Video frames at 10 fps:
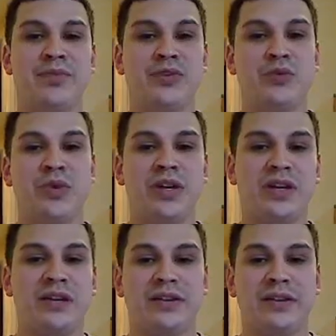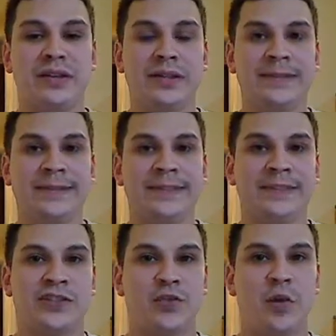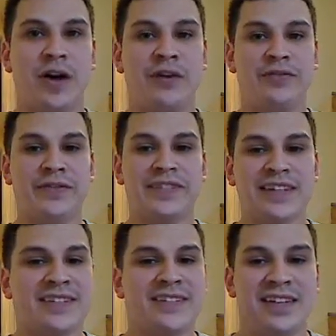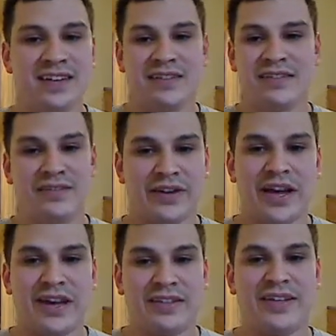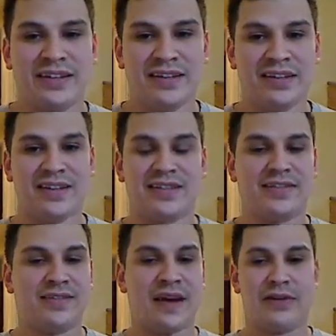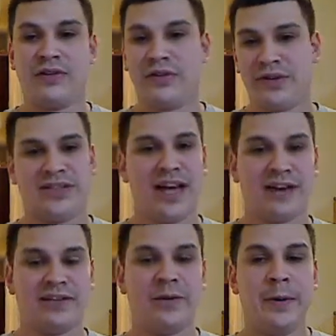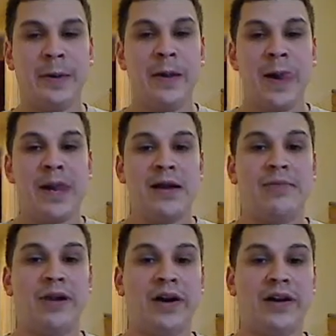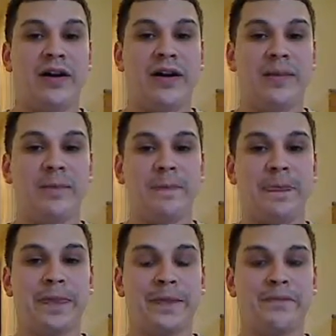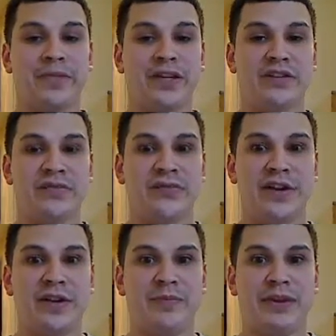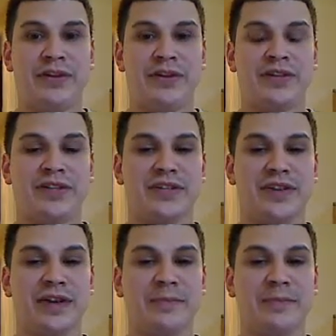between 12 and 16, if I had to take a guess. I don't know exactly. But it's funny because